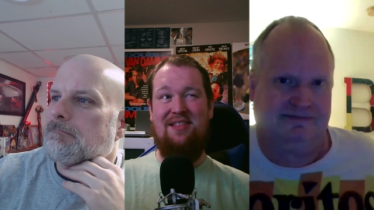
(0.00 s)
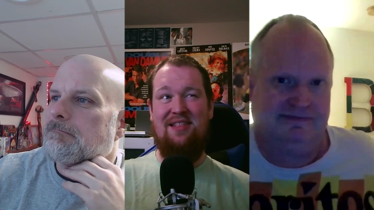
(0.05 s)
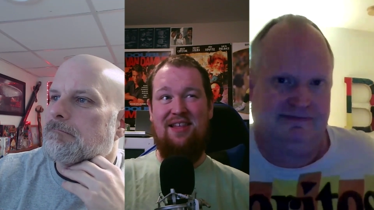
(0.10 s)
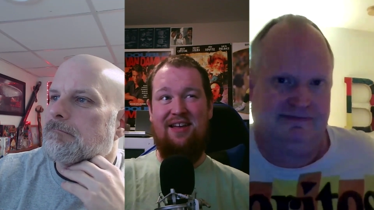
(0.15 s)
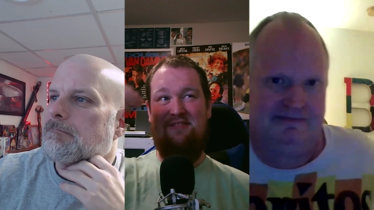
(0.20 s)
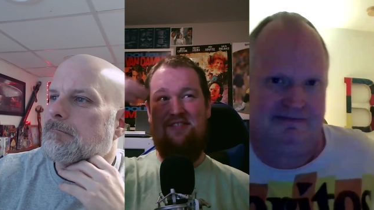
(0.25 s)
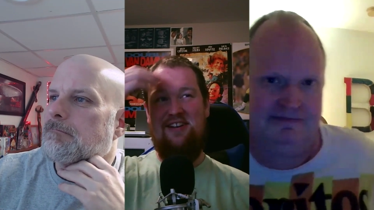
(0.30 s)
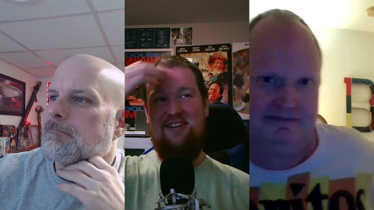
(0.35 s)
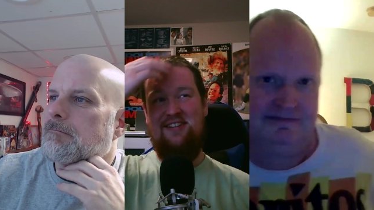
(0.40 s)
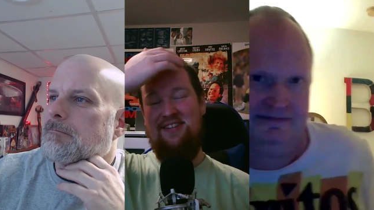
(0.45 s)

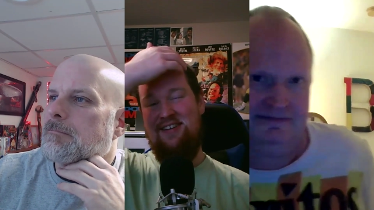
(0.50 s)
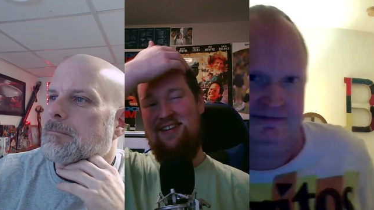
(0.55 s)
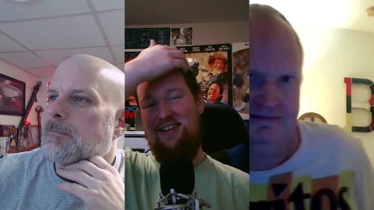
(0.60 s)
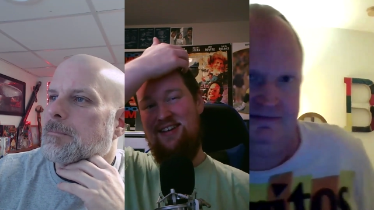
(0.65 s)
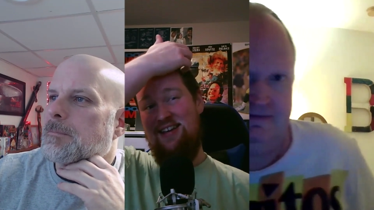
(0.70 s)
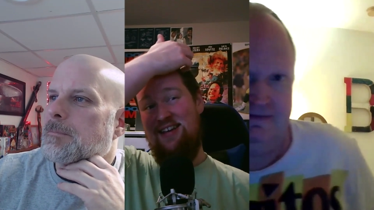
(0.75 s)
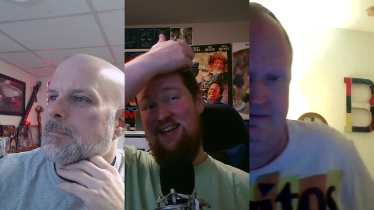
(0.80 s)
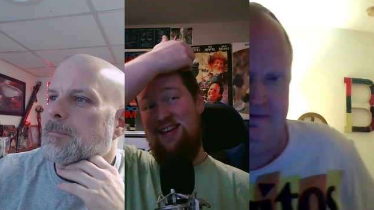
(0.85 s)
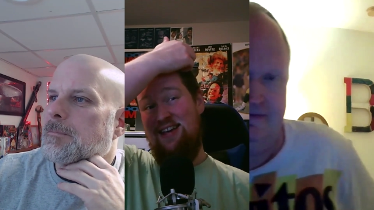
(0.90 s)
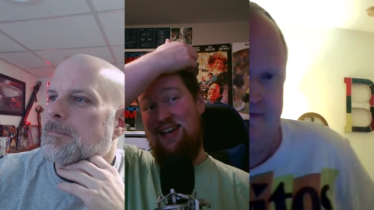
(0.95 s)
Speaker 1: Love it.
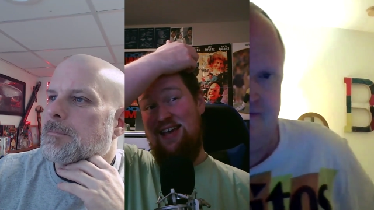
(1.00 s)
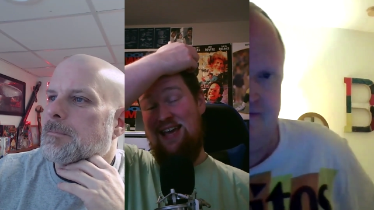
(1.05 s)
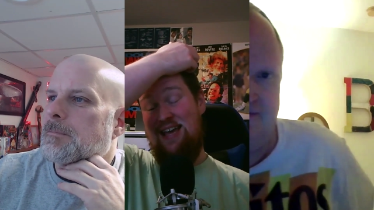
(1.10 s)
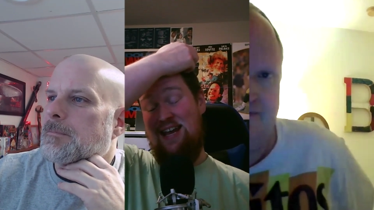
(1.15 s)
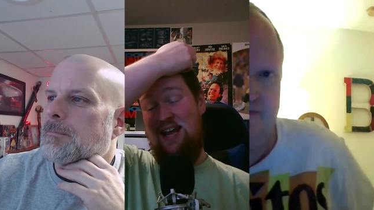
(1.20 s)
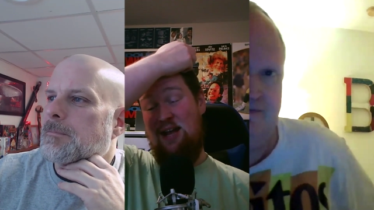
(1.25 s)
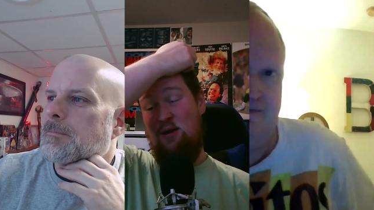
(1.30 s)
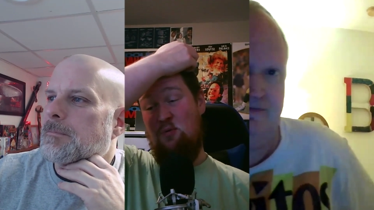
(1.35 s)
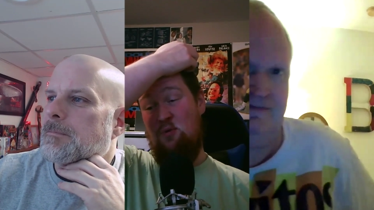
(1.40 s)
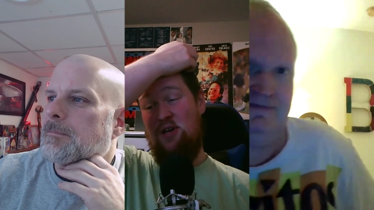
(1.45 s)

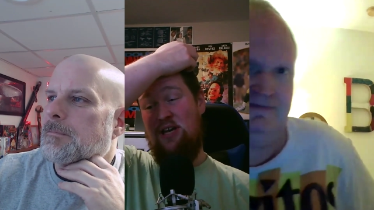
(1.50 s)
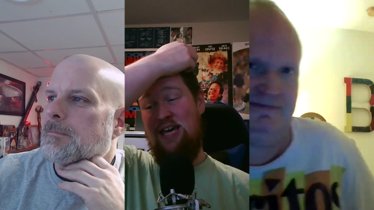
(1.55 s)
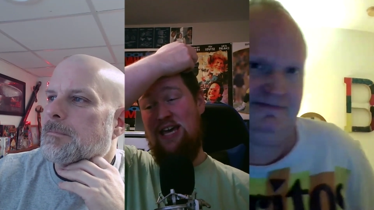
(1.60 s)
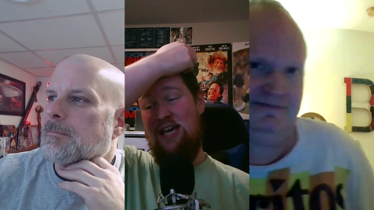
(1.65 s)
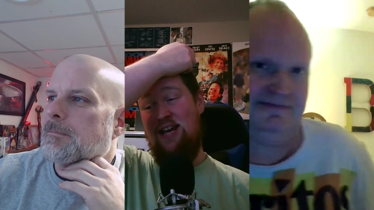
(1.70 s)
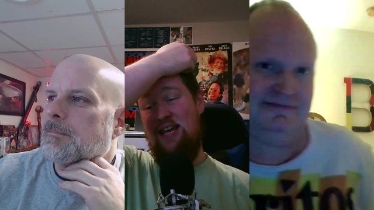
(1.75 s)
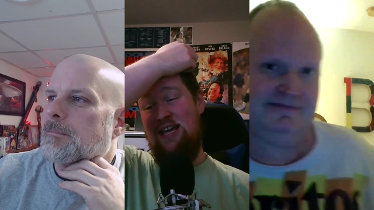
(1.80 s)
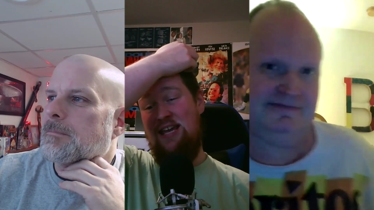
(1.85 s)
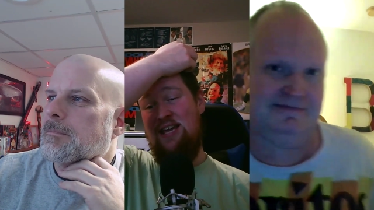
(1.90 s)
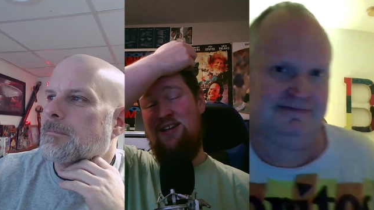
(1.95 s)
And I will
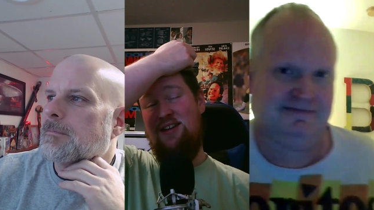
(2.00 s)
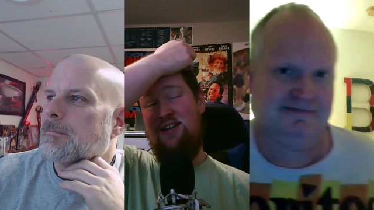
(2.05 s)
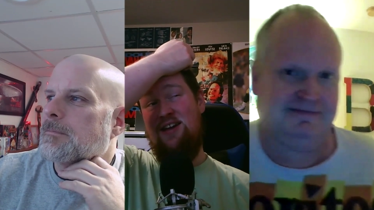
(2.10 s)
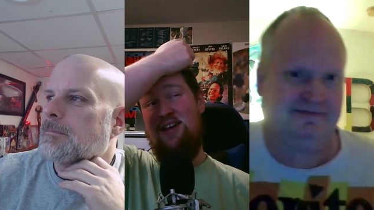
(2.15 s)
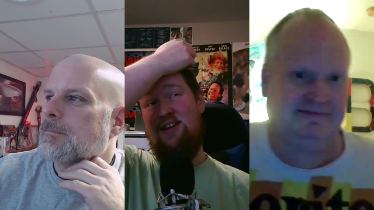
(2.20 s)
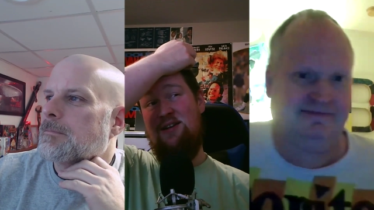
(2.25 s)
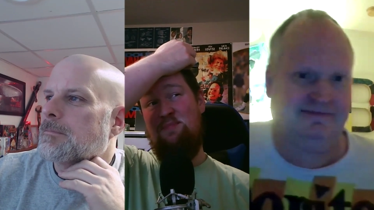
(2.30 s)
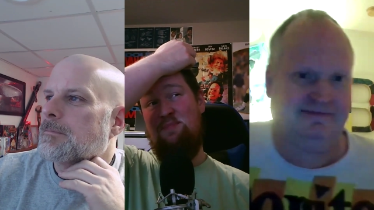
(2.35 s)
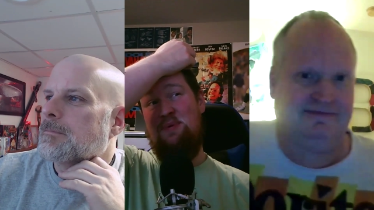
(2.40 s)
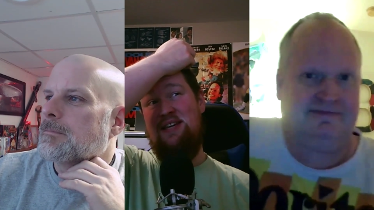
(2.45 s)
get in
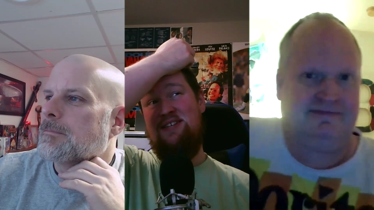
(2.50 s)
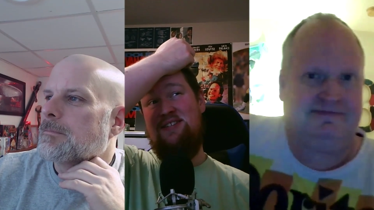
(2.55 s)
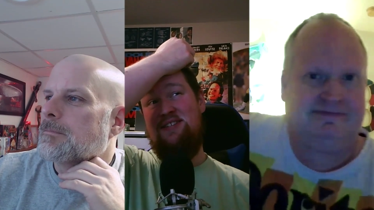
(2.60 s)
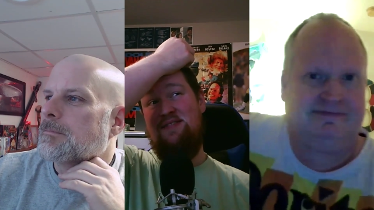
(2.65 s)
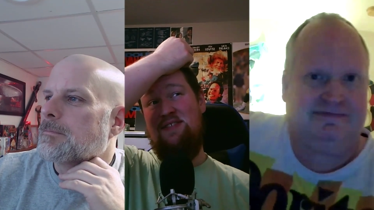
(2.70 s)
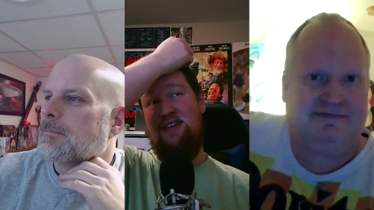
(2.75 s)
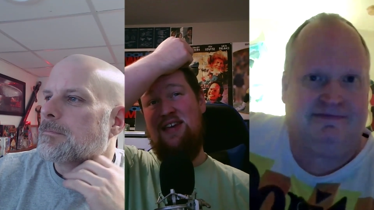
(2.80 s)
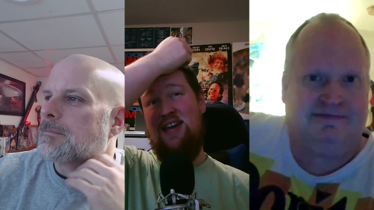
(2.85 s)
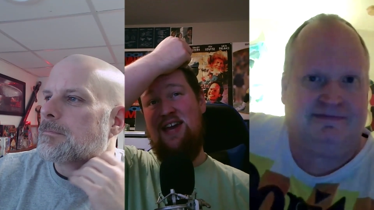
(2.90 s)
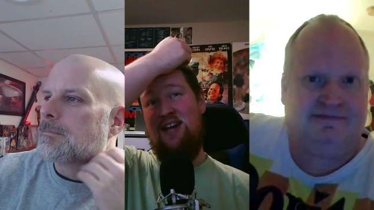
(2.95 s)
on a piece
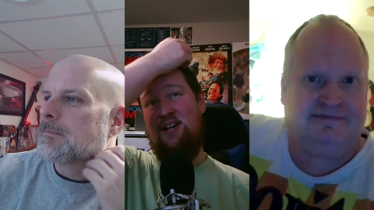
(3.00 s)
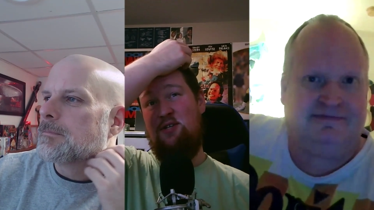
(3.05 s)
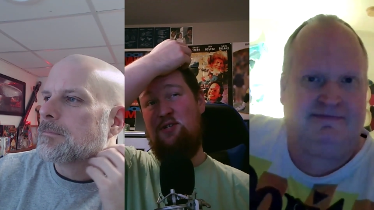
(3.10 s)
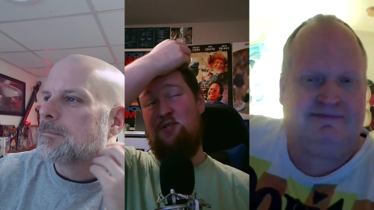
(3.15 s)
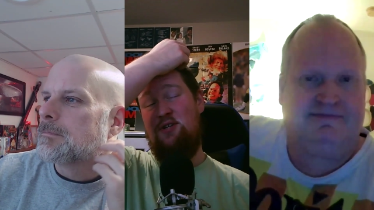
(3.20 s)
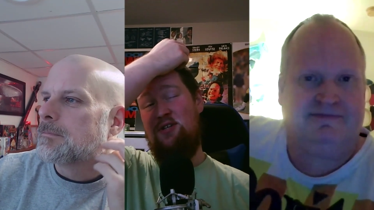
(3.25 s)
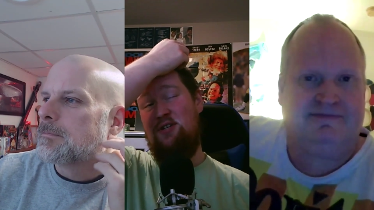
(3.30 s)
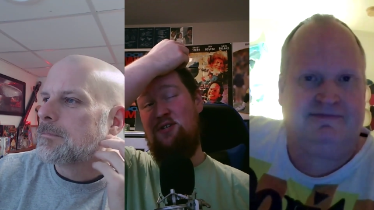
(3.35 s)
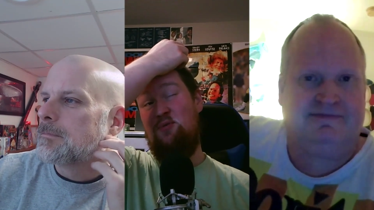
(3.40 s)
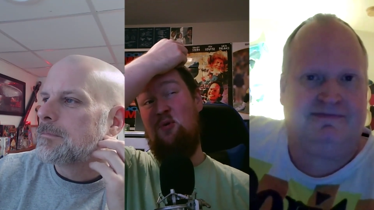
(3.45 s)
of the
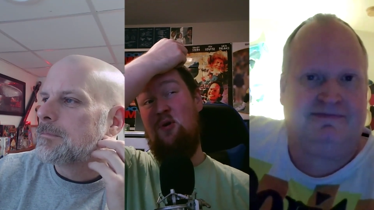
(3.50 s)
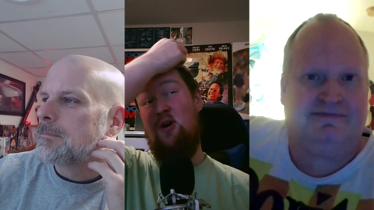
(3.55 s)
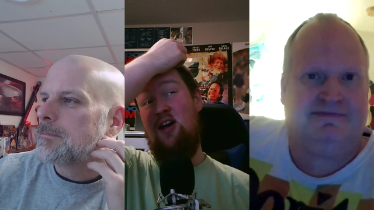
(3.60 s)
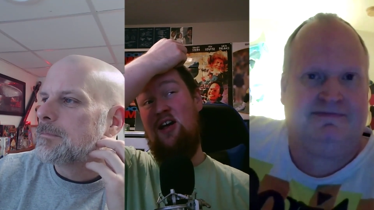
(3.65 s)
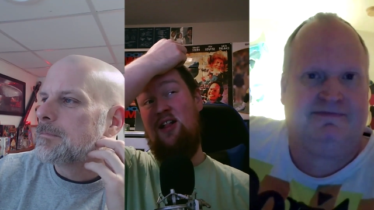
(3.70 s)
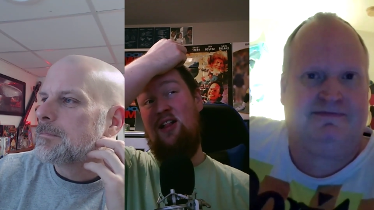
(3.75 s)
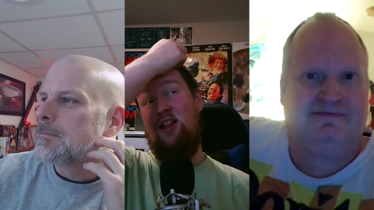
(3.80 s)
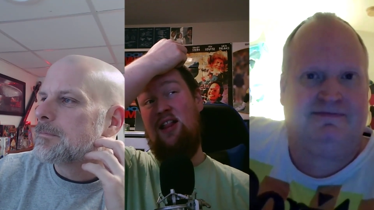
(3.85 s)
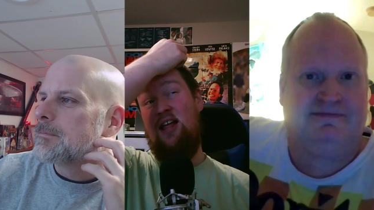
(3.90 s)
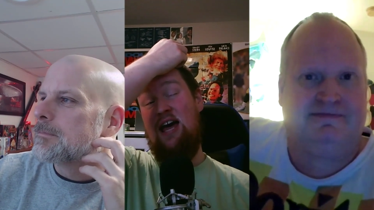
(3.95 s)
action as
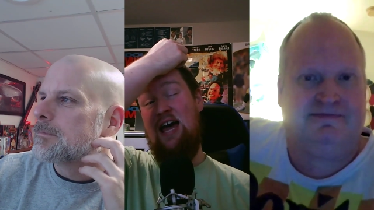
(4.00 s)
well.